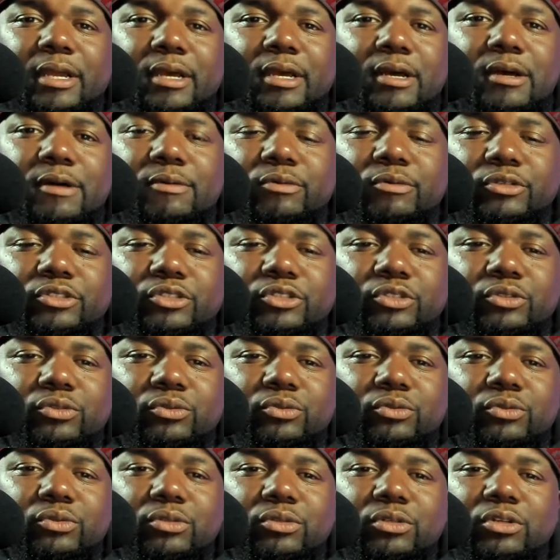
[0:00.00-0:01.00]
up with
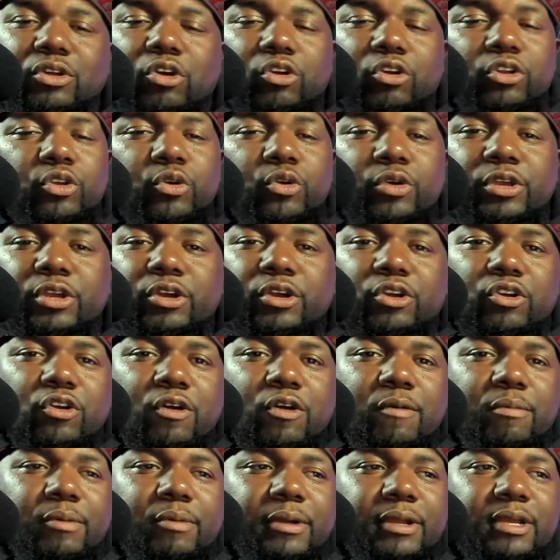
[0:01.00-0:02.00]
you, or you and your
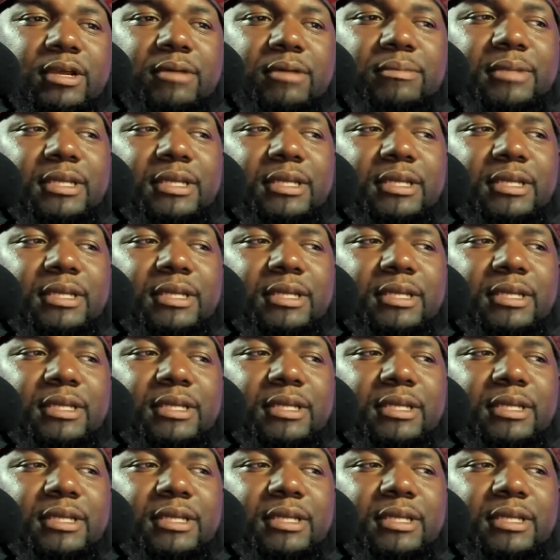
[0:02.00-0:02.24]
girl break up.